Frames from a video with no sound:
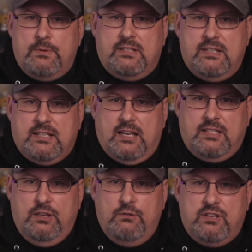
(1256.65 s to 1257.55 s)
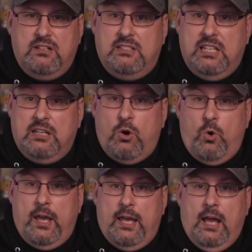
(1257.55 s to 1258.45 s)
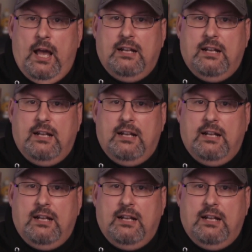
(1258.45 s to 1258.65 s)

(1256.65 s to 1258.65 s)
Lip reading: was discussing using decoy